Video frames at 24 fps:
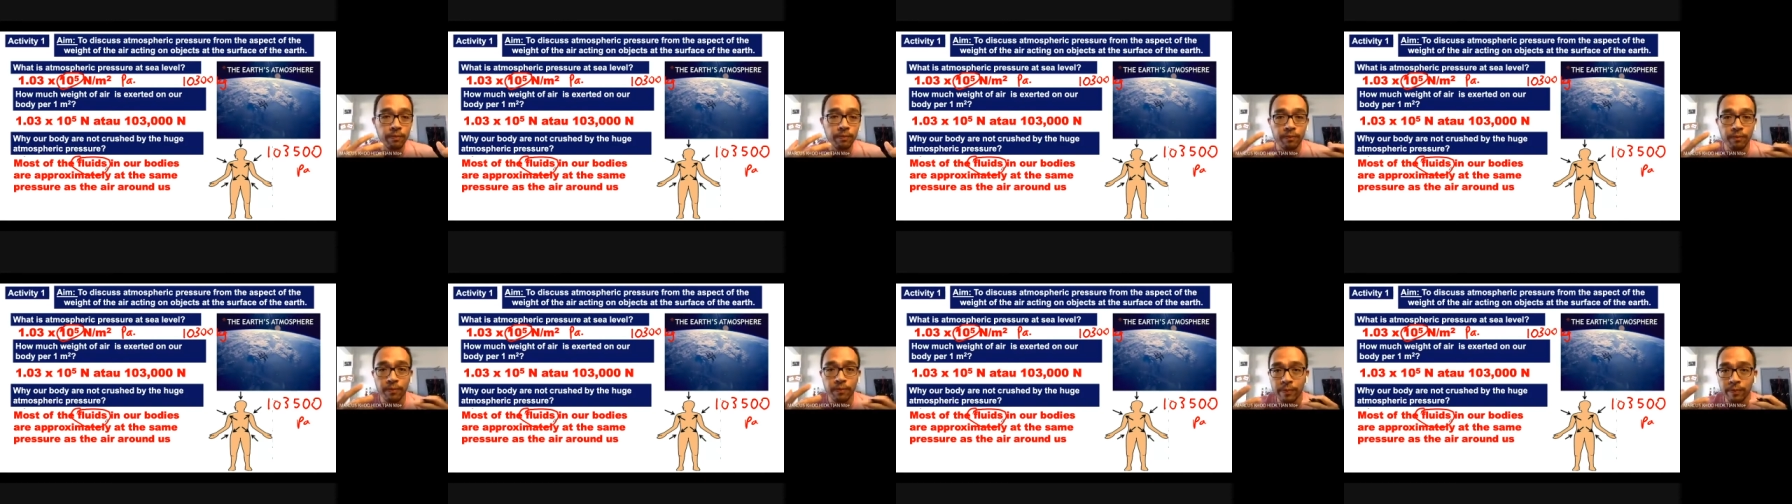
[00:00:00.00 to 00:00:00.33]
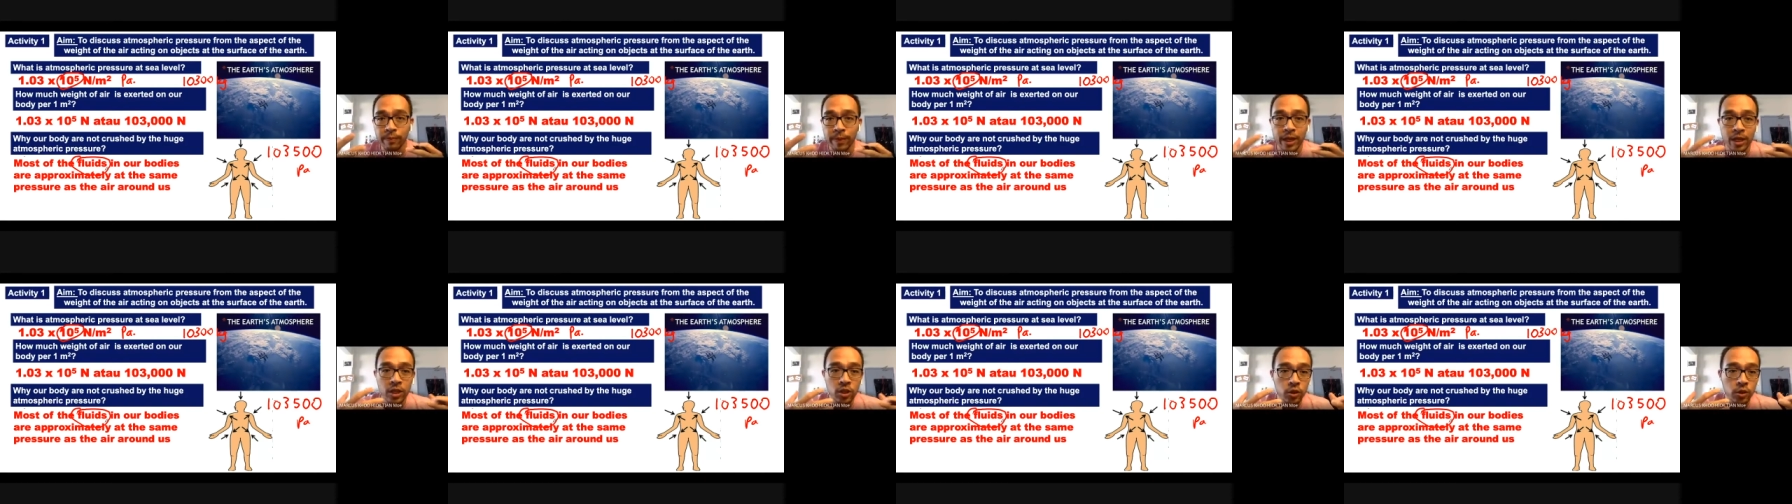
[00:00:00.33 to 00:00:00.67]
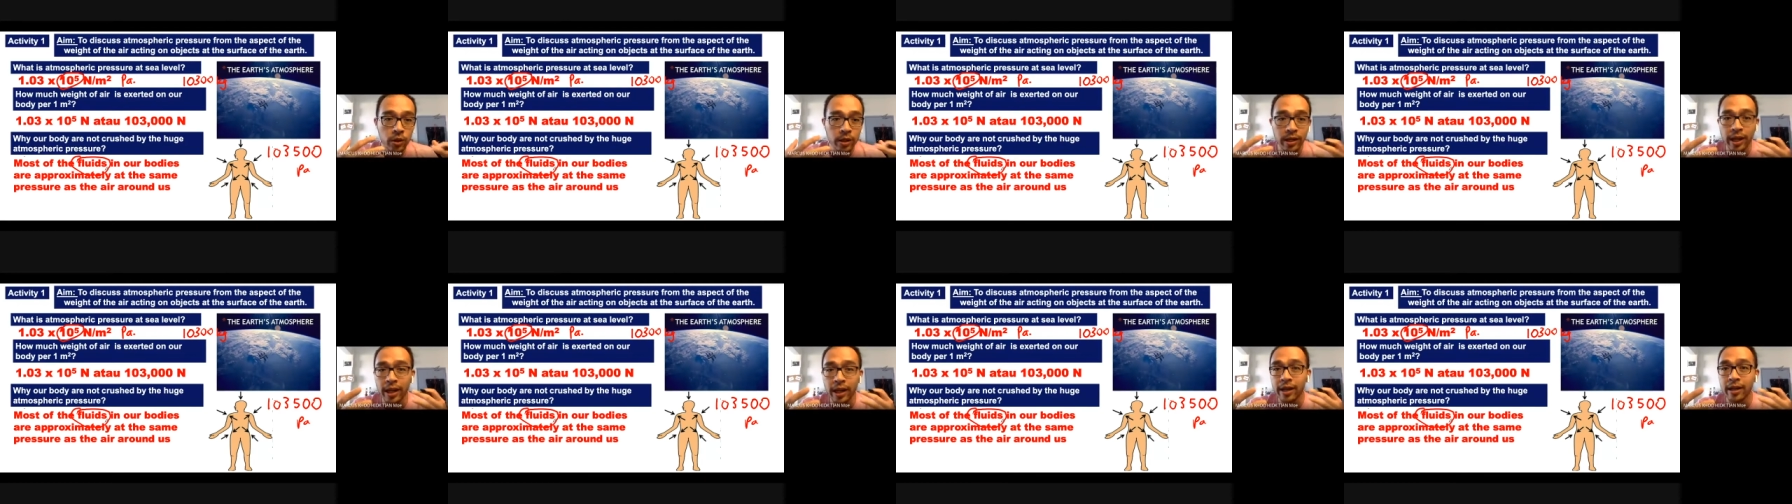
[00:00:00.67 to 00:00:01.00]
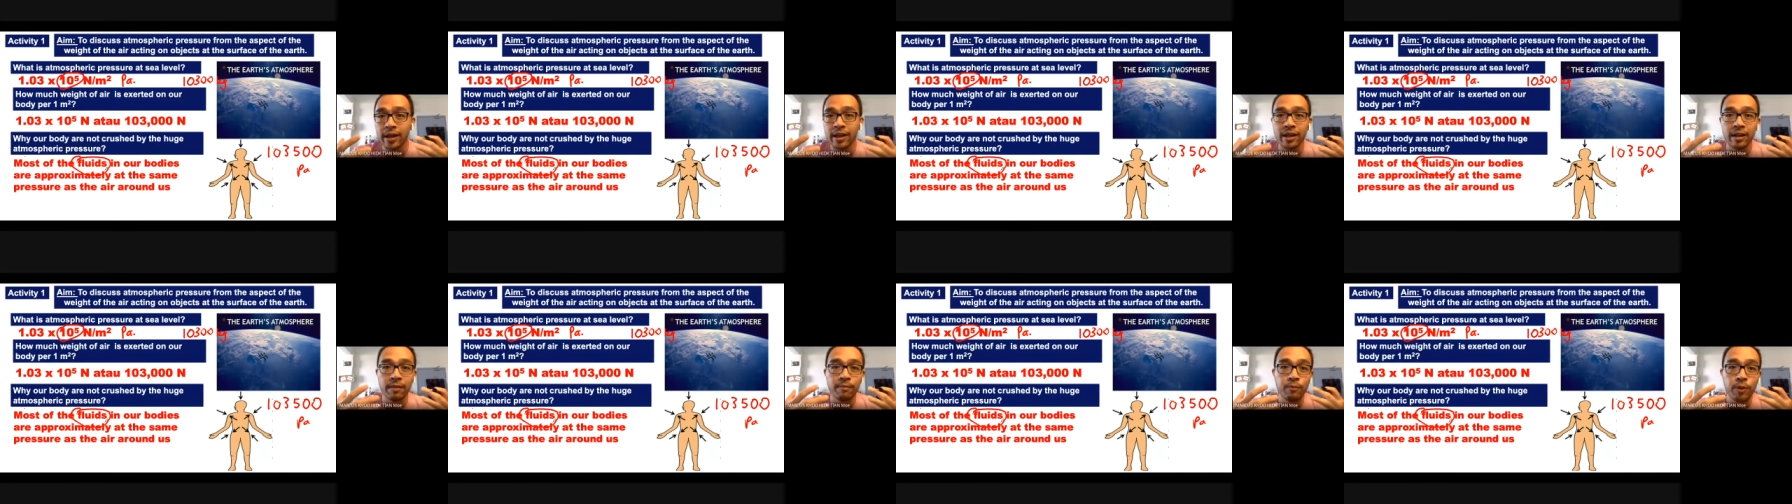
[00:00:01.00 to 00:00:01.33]
make sure
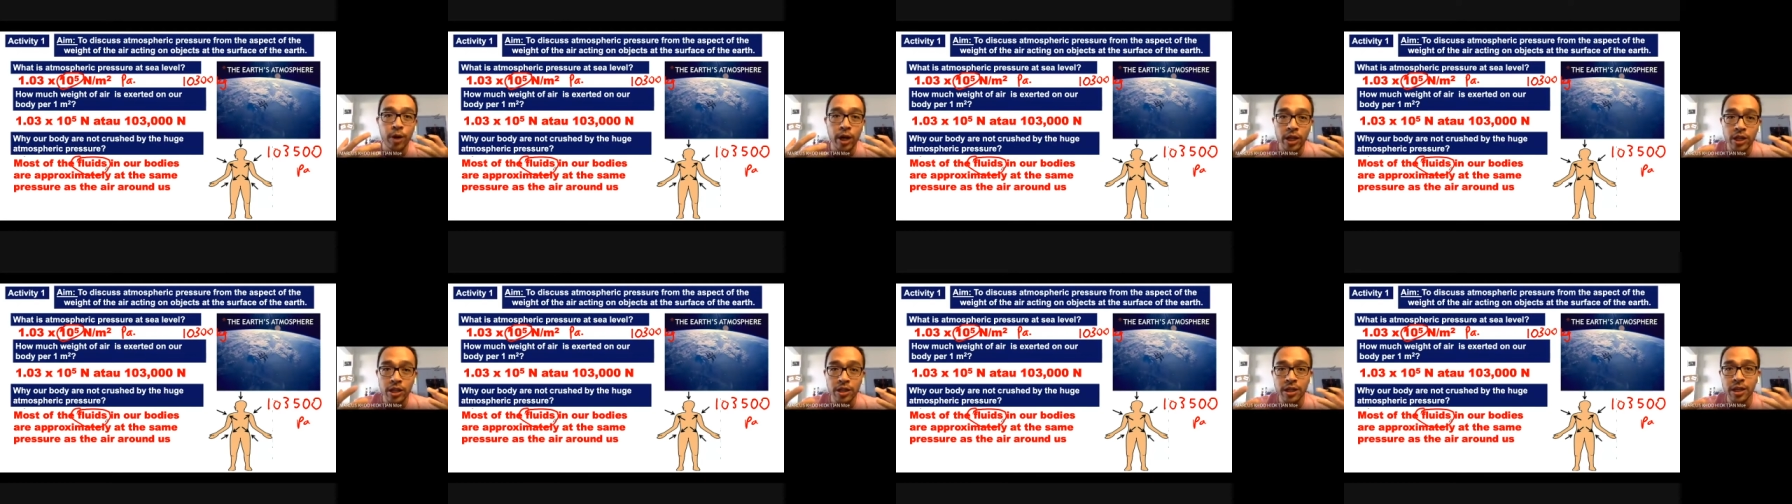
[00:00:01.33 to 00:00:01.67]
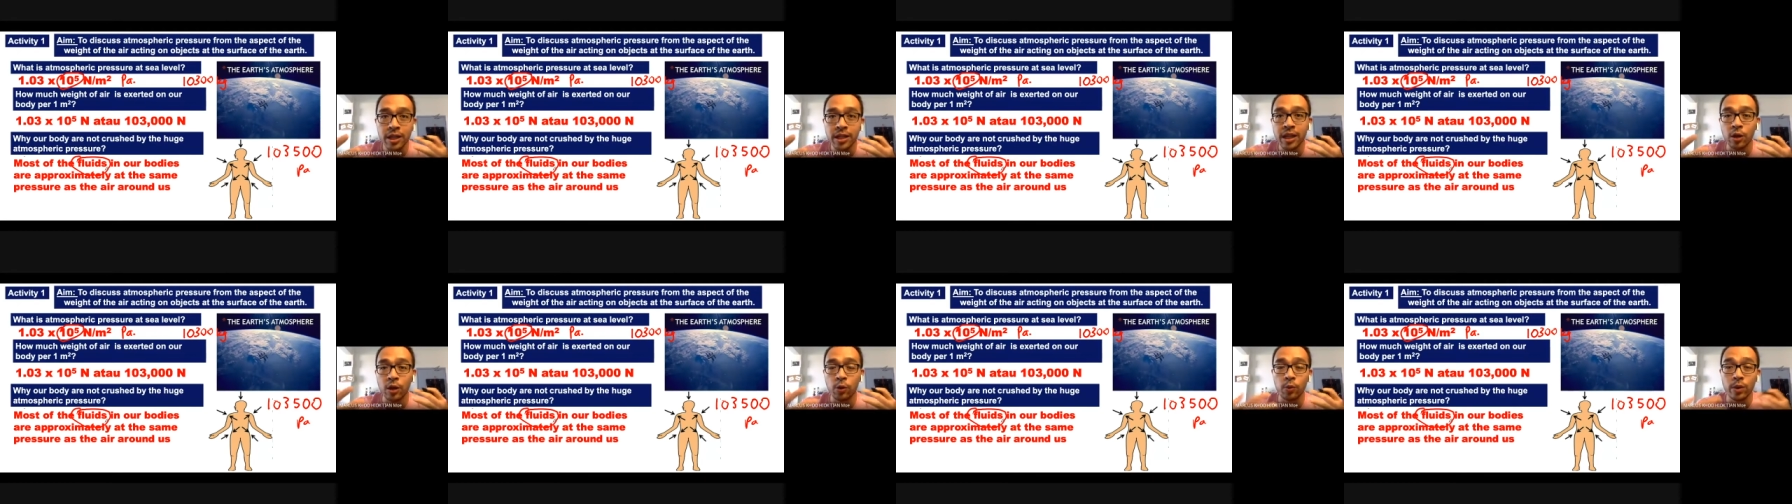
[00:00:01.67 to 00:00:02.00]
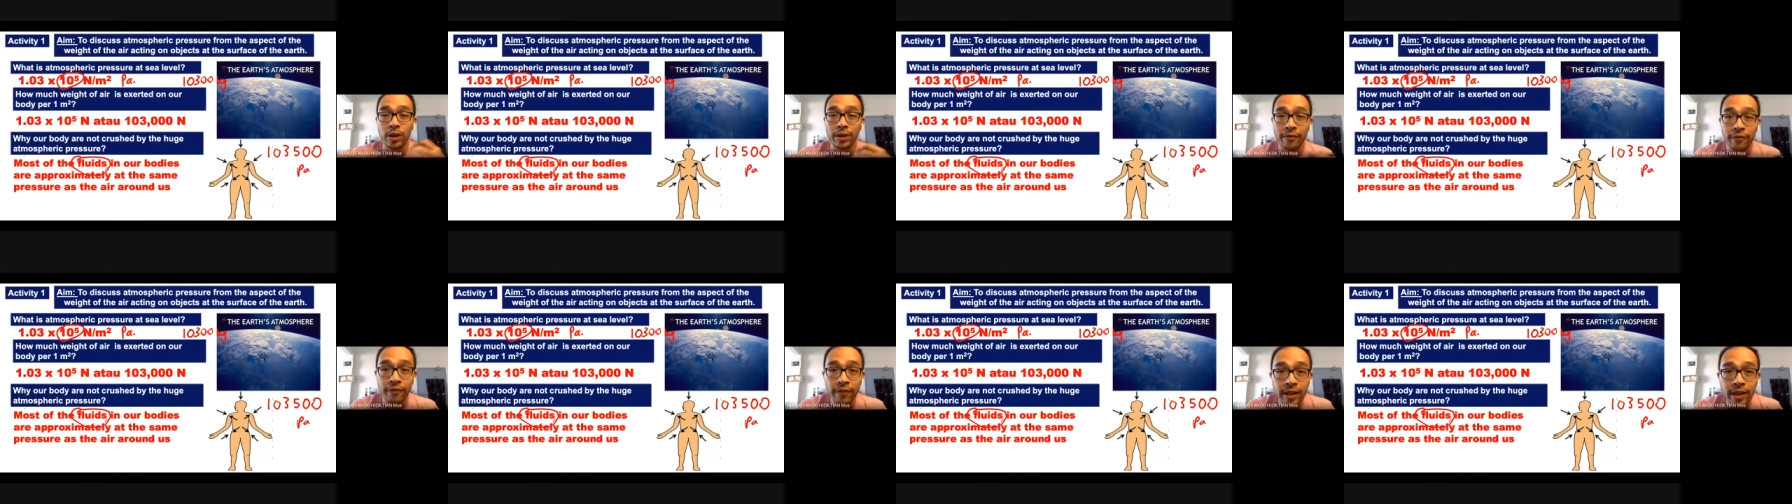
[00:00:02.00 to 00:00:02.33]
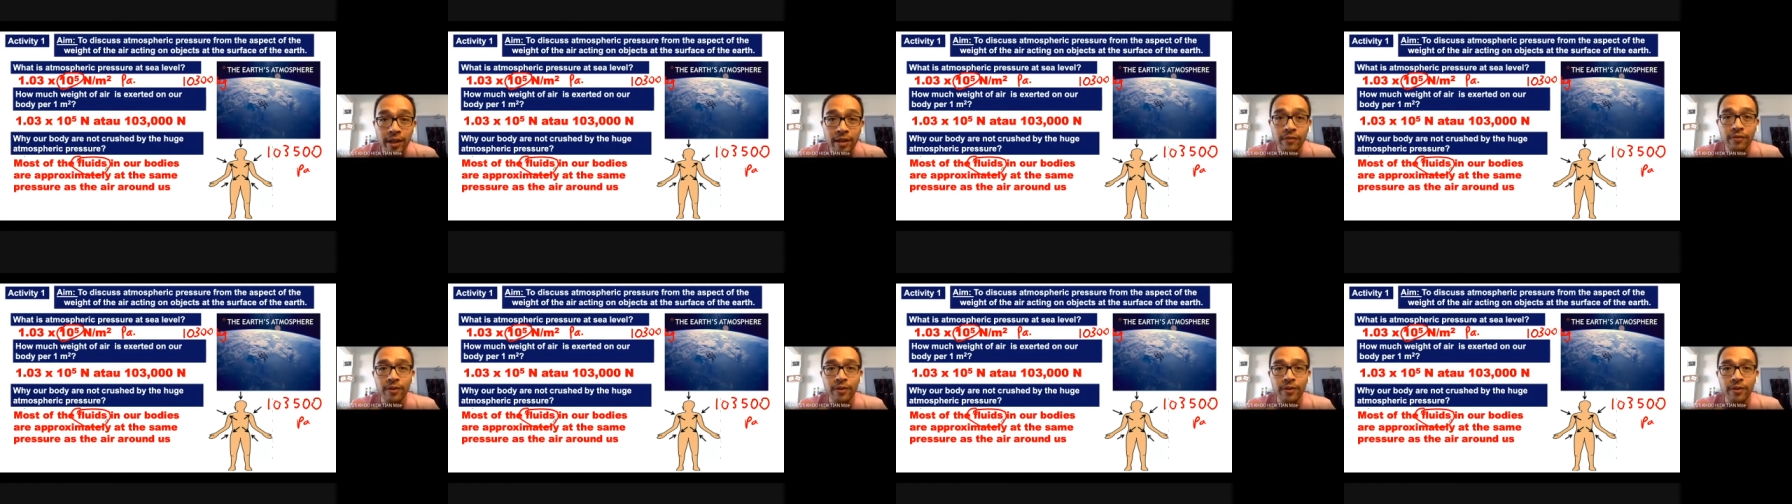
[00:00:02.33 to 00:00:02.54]
that the pressure that we feel